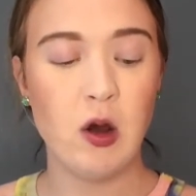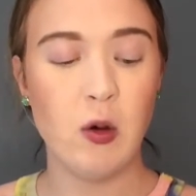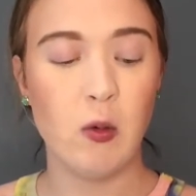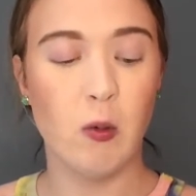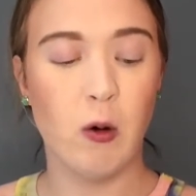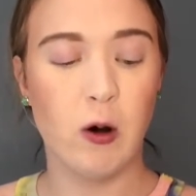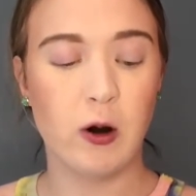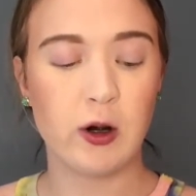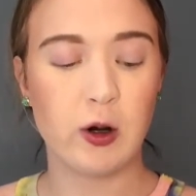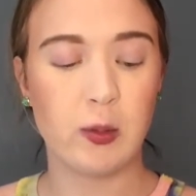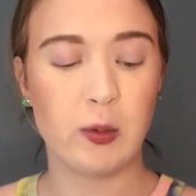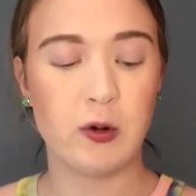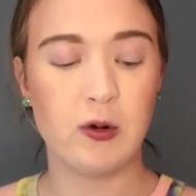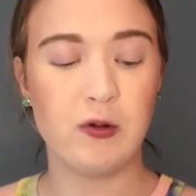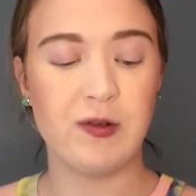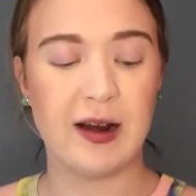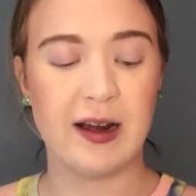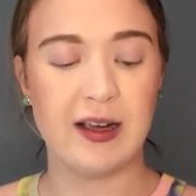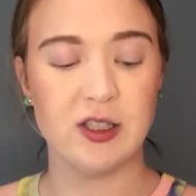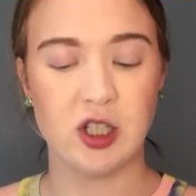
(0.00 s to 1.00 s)
waterproof
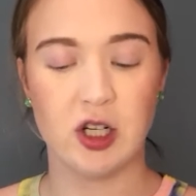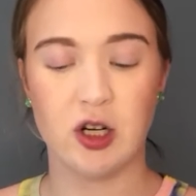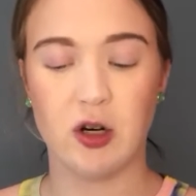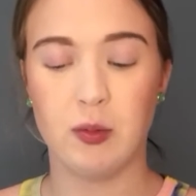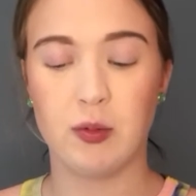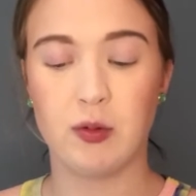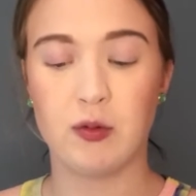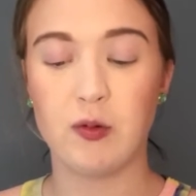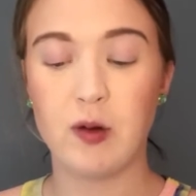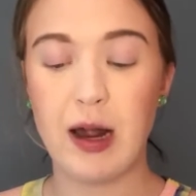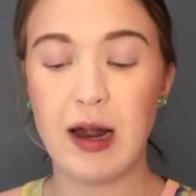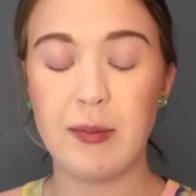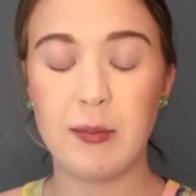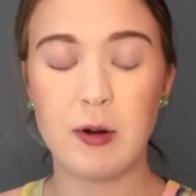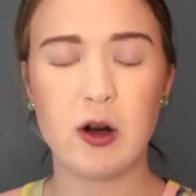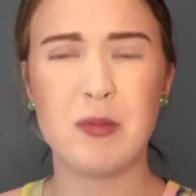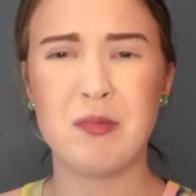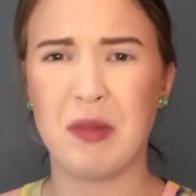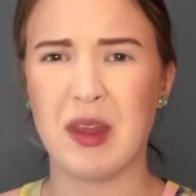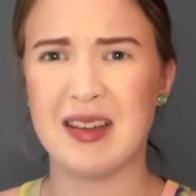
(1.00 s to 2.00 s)
eyeshadow
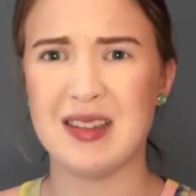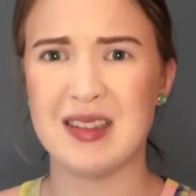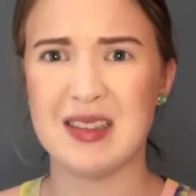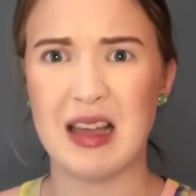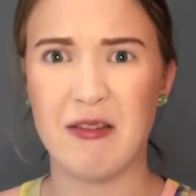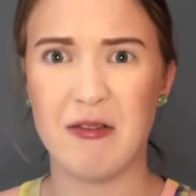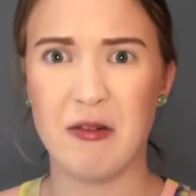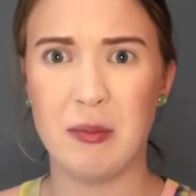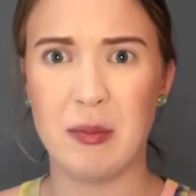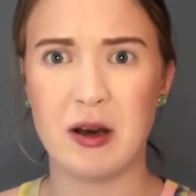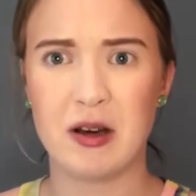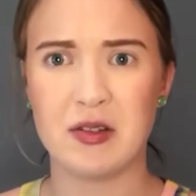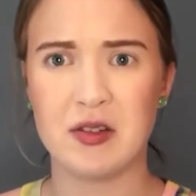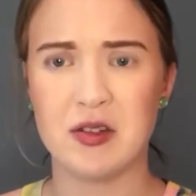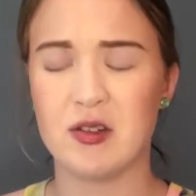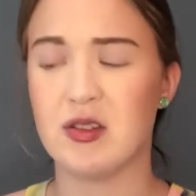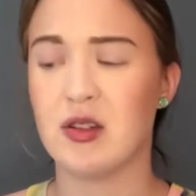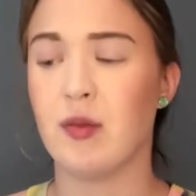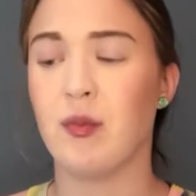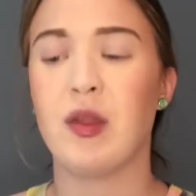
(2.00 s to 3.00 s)
primer, like $7 or
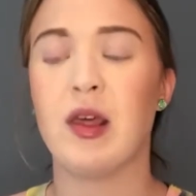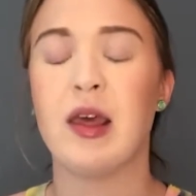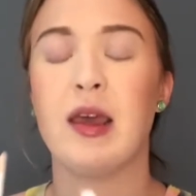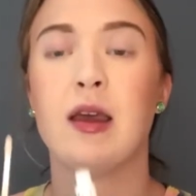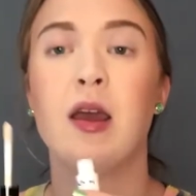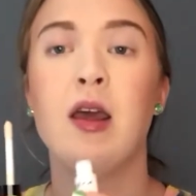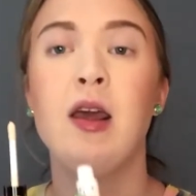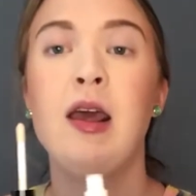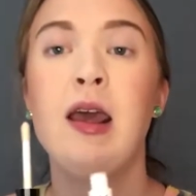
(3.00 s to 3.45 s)
something.